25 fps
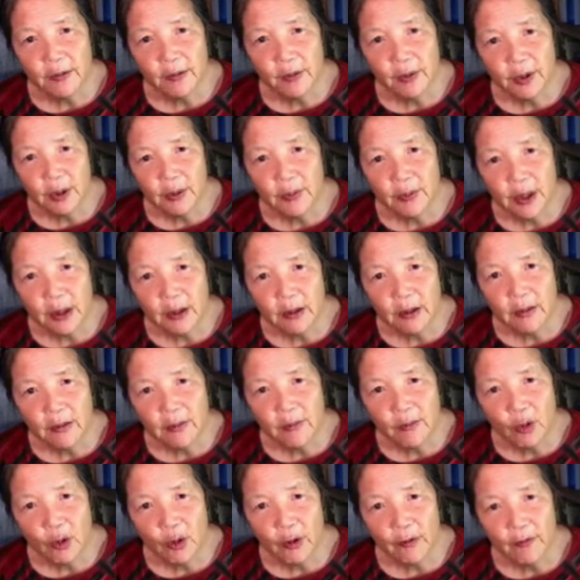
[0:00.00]
Would it be
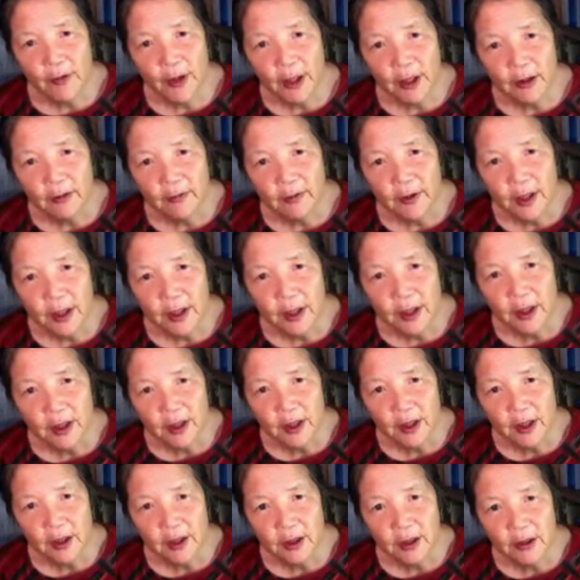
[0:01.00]
more effective
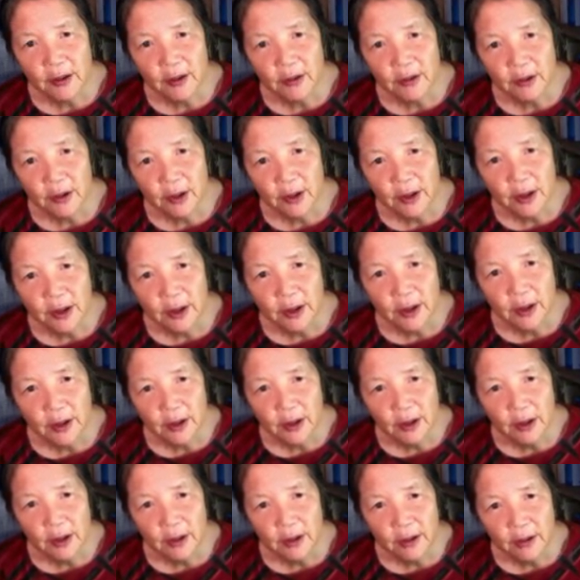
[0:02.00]
here or
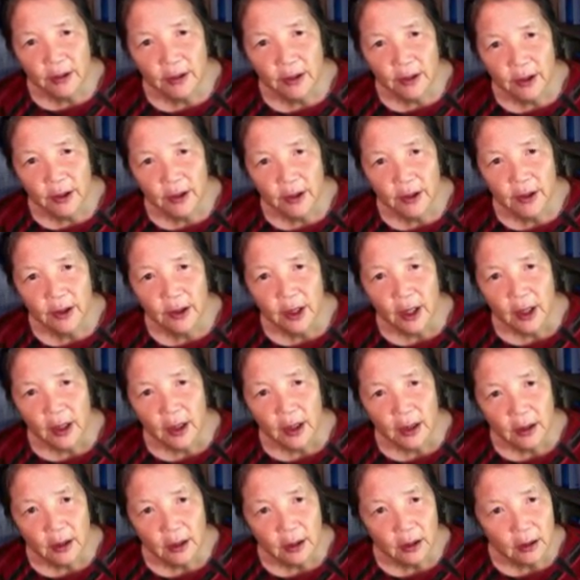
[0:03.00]
here or here?
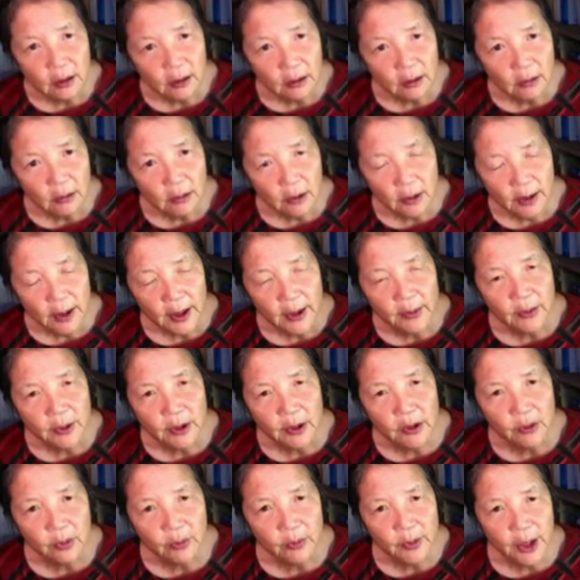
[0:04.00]
Here? Well, that
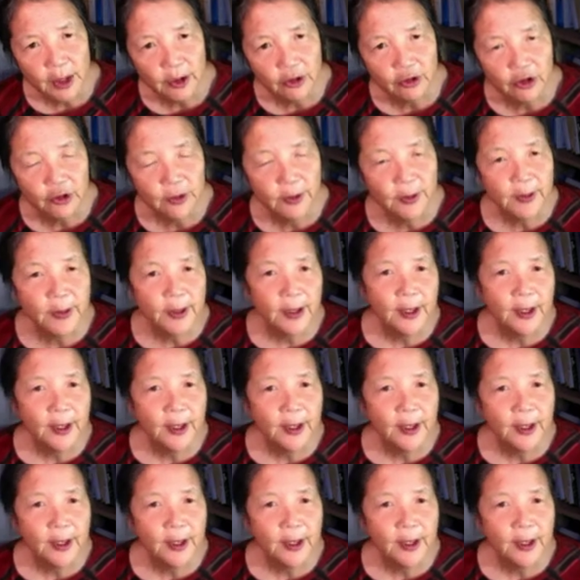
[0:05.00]
wouldn't do much.